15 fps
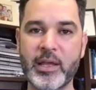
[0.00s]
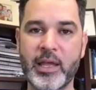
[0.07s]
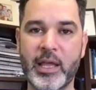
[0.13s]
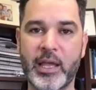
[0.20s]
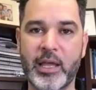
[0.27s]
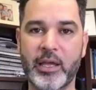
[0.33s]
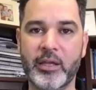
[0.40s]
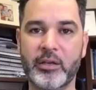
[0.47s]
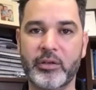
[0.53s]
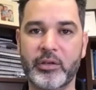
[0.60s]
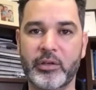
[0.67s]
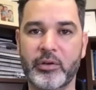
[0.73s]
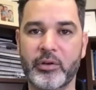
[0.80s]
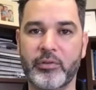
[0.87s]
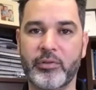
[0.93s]
and
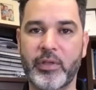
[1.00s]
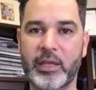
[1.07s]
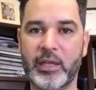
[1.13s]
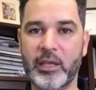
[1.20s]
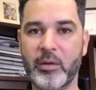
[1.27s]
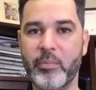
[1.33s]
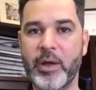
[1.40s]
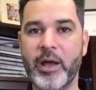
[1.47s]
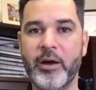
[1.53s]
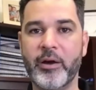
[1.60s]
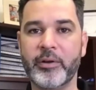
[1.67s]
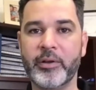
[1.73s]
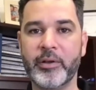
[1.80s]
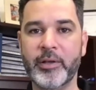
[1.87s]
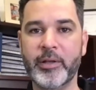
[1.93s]
you're thinking
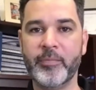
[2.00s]
about